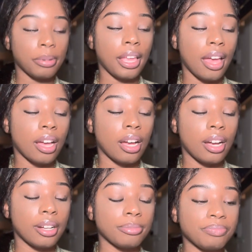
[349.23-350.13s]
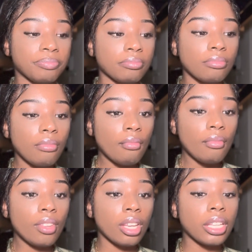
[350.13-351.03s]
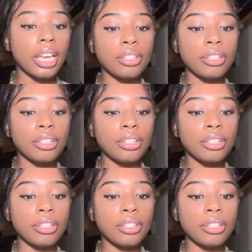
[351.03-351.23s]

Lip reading: But yeah,